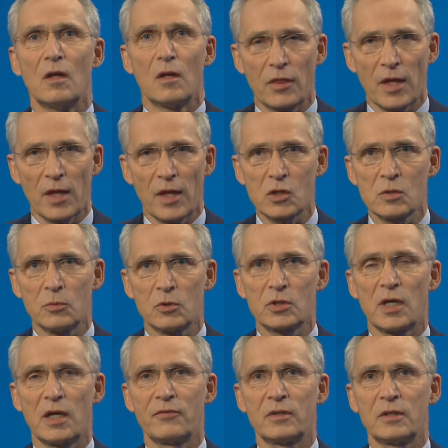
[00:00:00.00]
Thank you so much
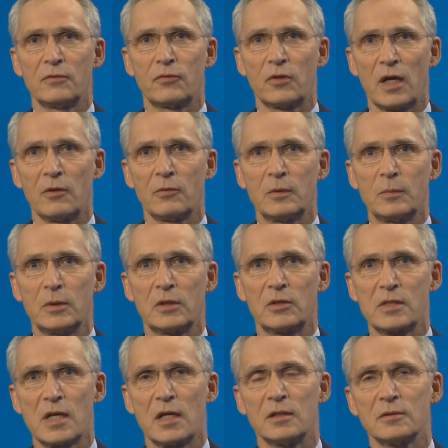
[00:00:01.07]
for having me,
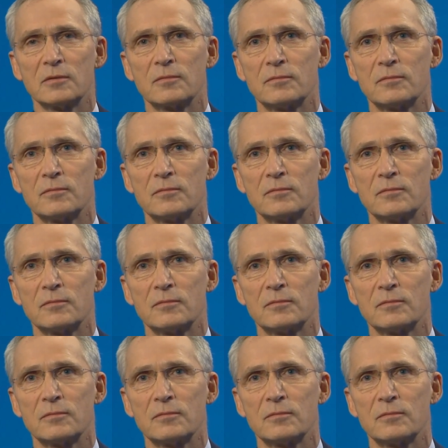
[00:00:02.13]
Christian.